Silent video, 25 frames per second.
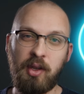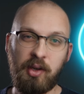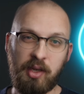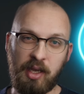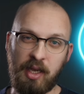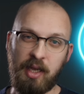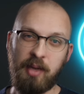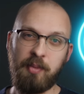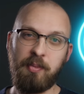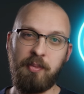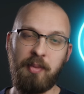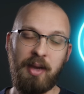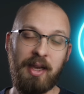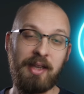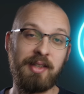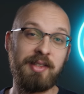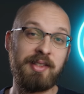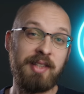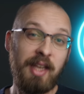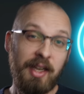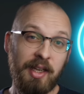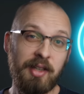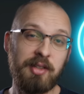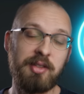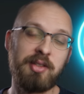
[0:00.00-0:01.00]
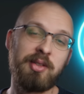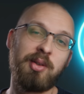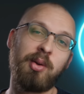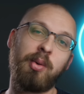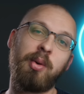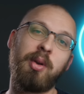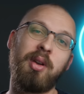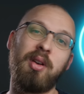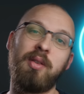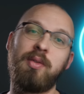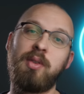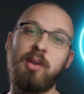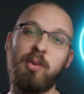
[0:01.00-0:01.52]
Okay, my second
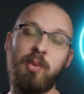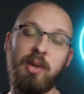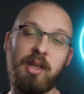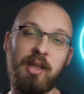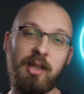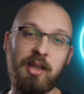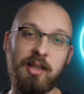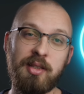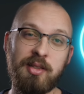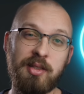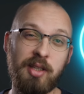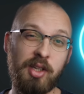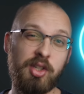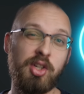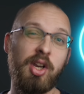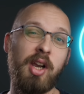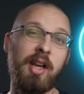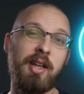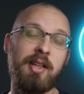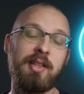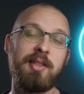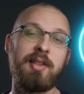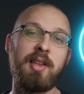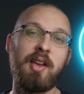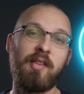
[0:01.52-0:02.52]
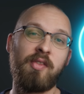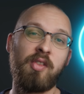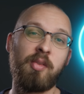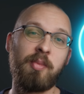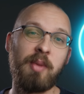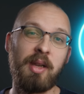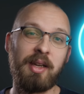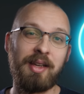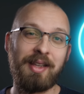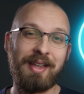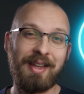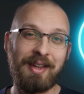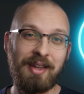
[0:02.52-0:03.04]
story of the week is the Chinese
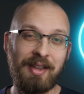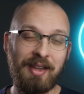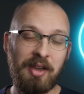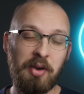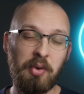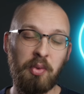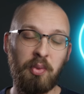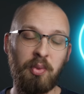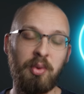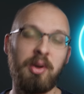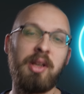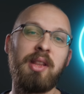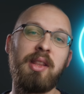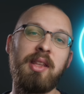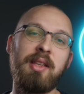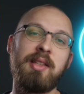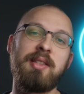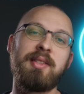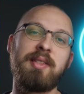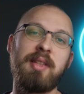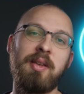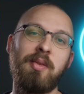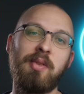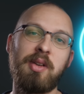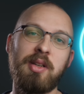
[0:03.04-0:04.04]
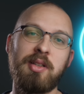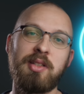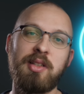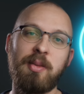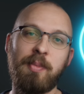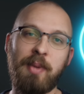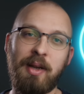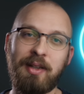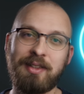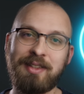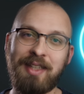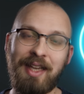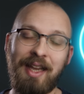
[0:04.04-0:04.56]
government getting really serious
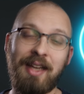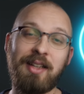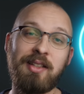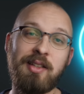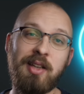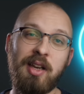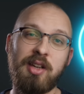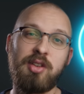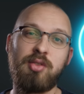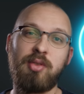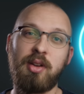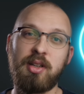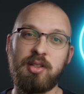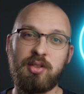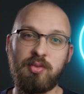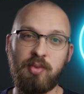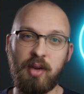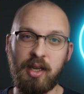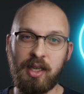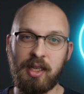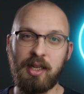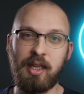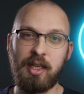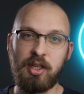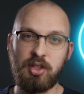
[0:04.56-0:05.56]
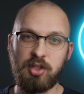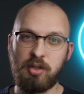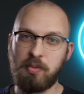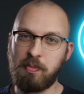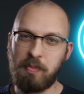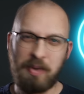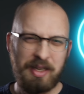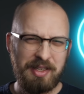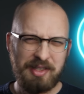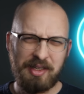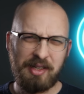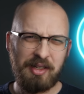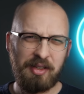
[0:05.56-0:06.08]
about antitrust regulation,
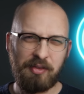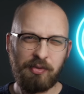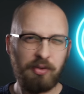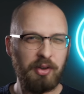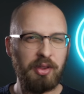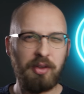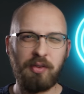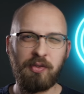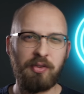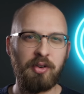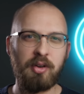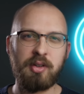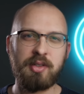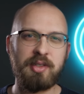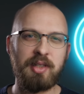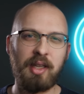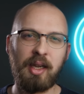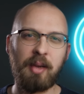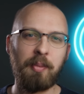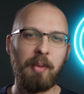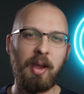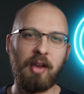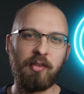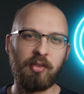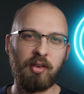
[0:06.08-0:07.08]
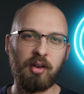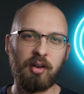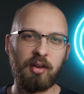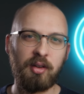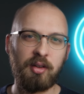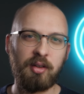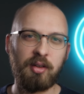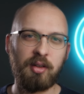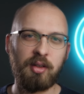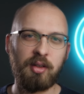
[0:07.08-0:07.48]
basically for the first time ever.